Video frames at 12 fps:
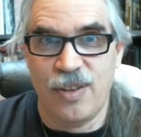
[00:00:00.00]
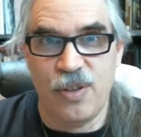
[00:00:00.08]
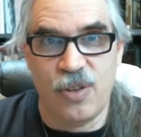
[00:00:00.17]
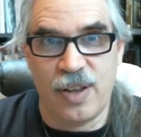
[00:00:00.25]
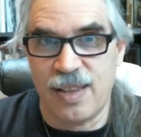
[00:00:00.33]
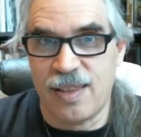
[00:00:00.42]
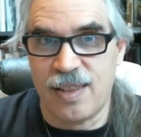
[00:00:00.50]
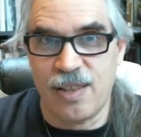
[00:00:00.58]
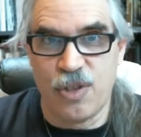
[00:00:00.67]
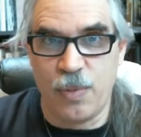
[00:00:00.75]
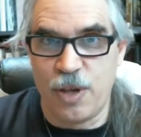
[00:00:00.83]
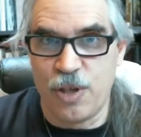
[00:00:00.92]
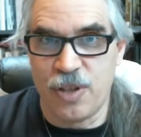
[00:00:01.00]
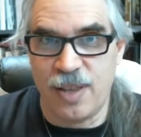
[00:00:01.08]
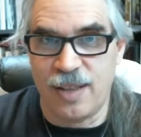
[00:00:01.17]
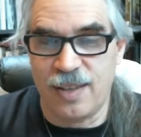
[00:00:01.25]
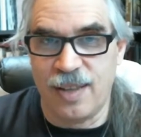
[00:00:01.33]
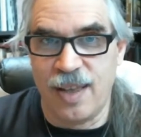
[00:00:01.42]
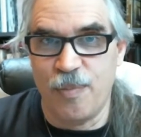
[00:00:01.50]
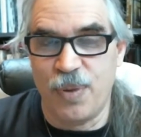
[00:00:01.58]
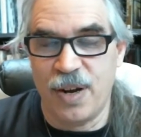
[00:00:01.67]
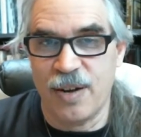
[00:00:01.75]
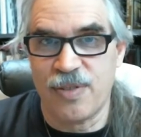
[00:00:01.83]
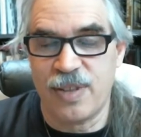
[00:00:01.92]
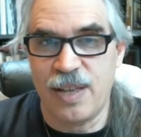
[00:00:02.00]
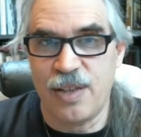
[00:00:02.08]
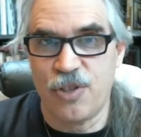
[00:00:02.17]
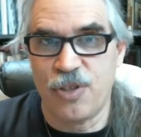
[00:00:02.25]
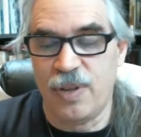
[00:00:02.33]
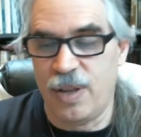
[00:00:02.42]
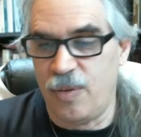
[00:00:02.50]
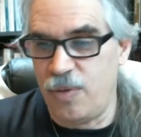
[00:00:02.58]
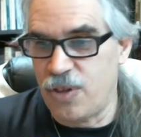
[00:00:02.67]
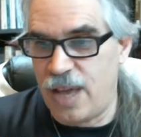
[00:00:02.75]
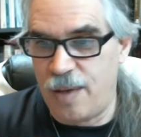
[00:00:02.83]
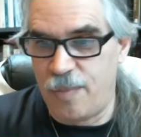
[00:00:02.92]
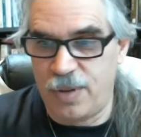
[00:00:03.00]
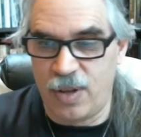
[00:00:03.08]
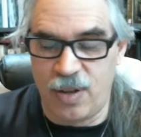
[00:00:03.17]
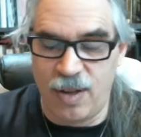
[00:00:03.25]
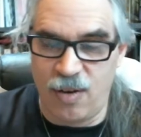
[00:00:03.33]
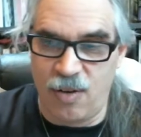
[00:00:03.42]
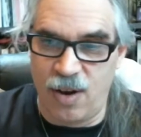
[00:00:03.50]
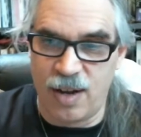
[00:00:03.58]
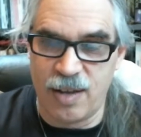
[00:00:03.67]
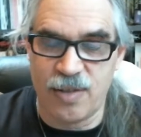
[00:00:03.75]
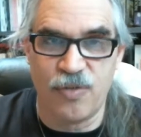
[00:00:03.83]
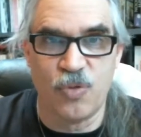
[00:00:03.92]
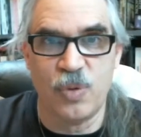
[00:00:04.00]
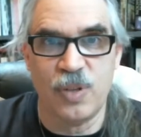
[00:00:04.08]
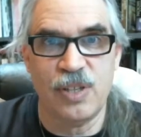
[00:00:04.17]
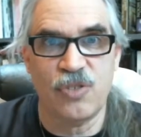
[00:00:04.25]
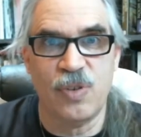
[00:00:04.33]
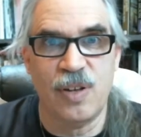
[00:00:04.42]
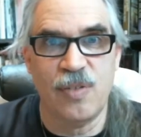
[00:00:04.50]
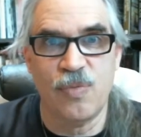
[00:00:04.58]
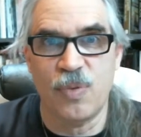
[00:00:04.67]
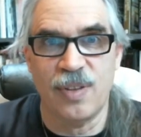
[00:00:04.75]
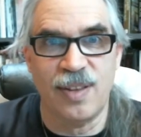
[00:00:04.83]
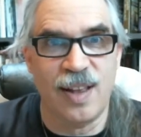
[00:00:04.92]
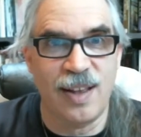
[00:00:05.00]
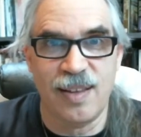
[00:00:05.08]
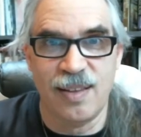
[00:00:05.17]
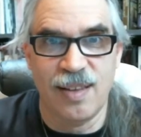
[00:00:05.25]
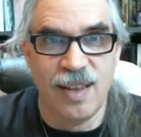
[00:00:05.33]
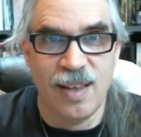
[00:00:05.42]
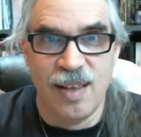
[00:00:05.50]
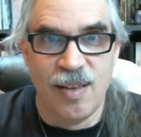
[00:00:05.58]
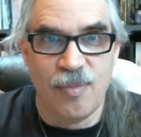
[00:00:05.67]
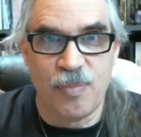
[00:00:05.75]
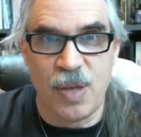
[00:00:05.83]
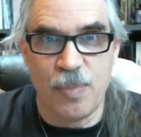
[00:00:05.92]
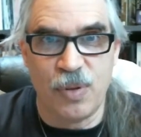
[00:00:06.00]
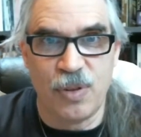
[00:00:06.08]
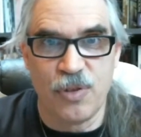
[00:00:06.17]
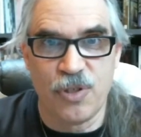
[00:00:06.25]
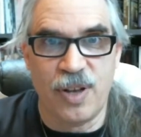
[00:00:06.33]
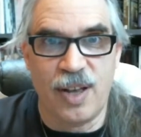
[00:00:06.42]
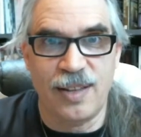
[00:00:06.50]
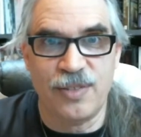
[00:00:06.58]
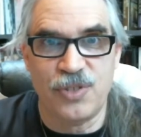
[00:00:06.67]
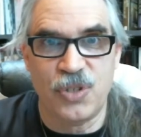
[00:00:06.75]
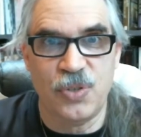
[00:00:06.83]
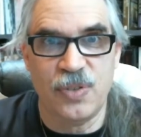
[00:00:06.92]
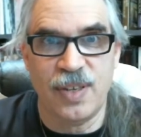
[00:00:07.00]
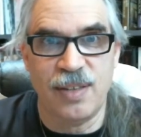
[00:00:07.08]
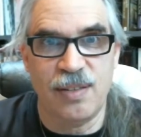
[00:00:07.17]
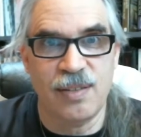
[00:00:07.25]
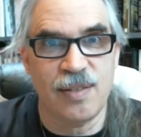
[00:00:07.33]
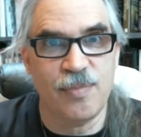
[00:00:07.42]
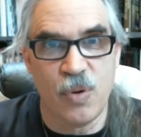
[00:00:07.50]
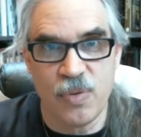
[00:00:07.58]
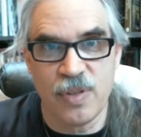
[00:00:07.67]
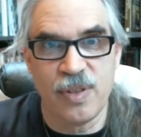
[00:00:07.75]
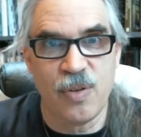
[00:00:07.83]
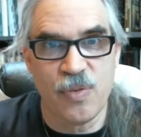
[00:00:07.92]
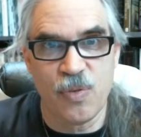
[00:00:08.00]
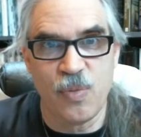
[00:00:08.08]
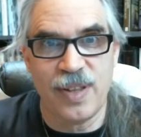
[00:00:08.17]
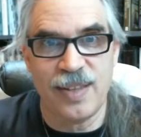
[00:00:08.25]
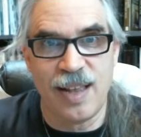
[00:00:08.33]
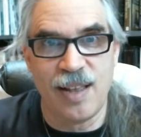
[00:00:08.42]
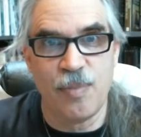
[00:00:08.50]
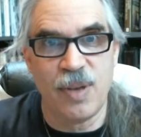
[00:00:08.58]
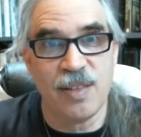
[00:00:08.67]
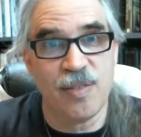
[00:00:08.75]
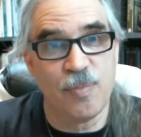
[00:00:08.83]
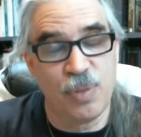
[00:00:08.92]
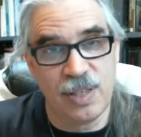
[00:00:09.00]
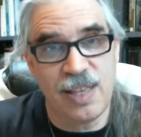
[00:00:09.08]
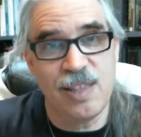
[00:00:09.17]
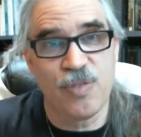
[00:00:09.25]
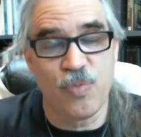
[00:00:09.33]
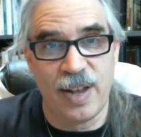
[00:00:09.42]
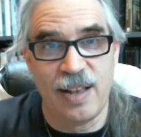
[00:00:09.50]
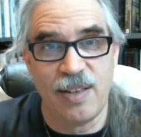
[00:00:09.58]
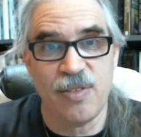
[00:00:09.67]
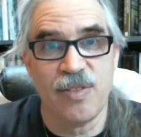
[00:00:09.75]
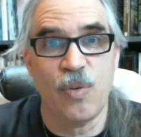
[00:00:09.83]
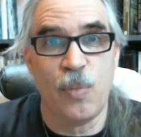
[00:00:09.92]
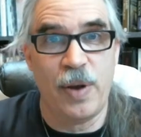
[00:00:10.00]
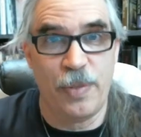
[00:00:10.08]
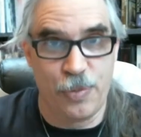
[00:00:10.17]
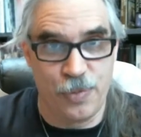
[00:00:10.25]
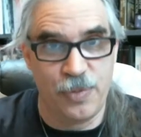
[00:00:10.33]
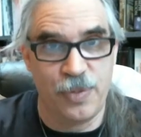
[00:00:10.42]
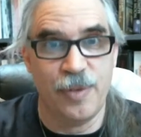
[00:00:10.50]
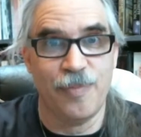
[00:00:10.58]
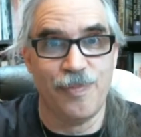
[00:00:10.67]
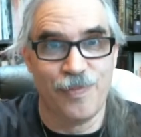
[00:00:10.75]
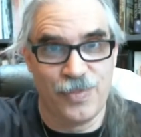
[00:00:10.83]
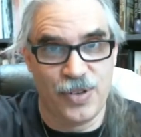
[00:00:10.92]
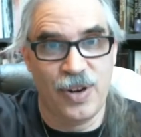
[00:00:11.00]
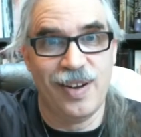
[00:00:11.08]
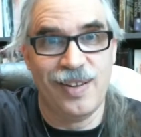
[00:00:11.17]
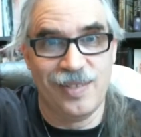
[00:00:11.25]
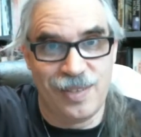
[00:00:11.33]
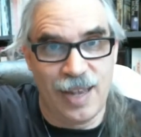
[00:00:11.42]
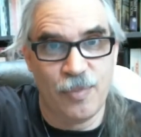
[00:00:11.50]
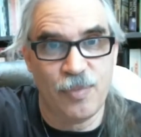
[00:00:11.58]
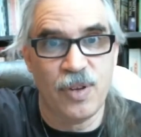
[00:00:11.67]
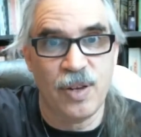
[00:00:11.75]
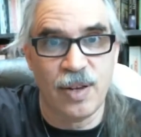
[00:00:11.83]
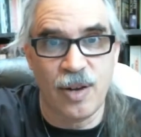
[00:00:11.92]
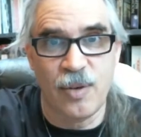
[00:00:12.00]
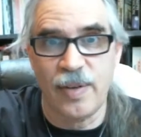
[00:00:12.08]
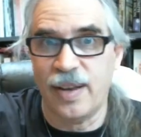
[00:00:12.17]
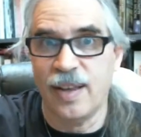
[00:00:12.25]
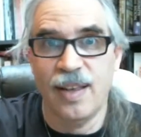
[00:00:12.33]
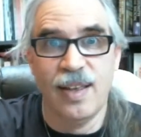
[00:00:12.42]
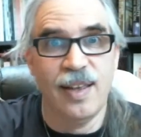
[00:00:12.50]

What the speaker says: You look at a situation like the Empire State shooting, which happened in August of 2012, where 9 people are shot and 2 killed, and most of those went down because of police rounds that went through the target and kept on going.